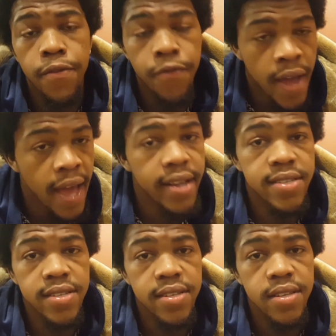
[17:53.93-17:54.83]

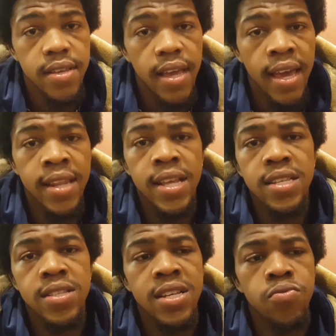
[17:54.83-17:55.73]
Facts. And
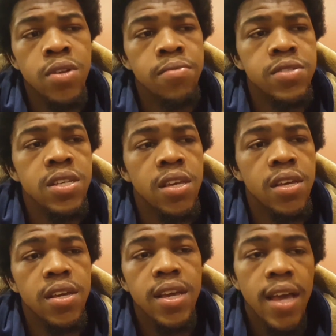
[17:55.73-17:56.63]
that's what I'm seeking.
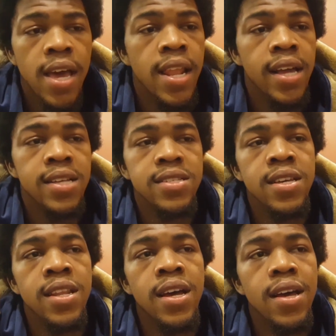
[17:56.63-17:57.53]
And like I
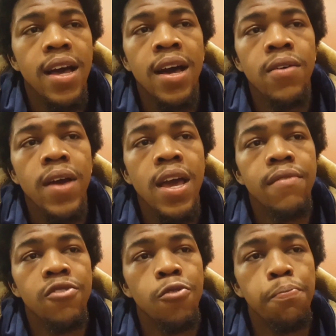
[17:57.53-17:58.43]
said, I don't have
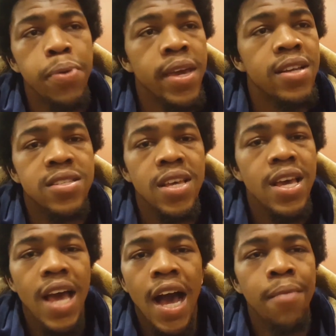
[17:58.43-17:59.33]
no picks.
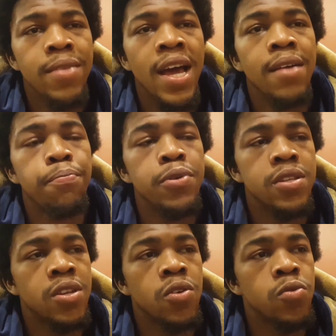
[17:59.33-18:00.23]
I'm not
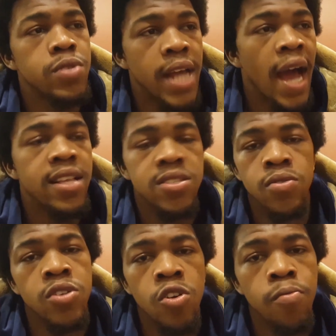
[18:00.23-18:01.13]
putting no dots
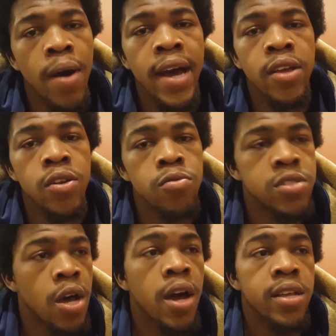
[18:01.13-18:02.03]
on nobody, no
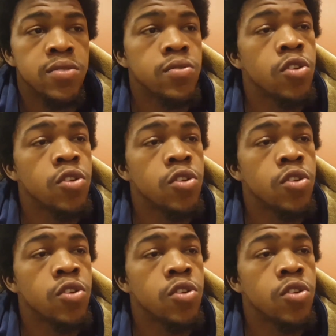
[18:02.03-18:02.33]
targets on